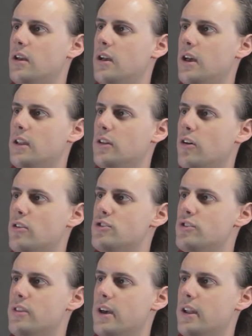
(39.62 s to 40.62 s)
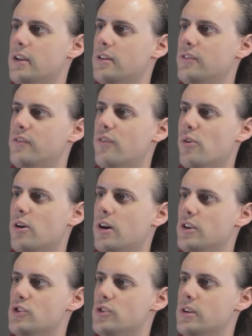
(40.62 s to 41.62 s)
and larger than four
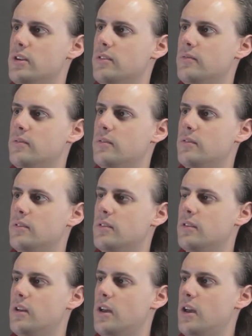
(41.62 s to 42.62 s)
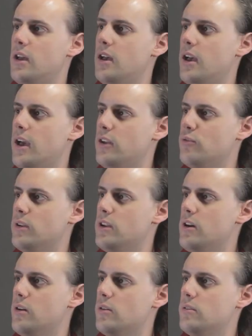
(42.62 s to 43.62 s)
hundred, and we
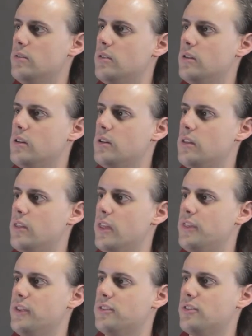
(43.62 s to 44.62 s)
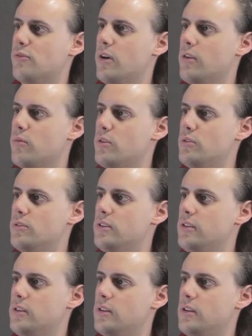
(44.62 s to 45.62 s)
know that the square root
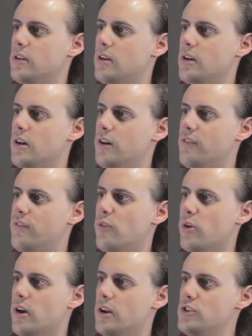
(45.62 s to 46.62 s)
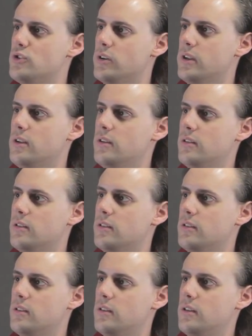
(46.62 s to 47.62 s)
of four hundred
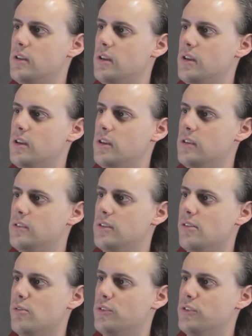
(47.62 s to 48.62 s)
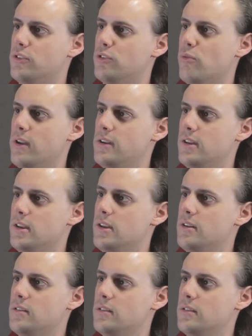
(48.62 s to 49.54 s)
is equal to twenty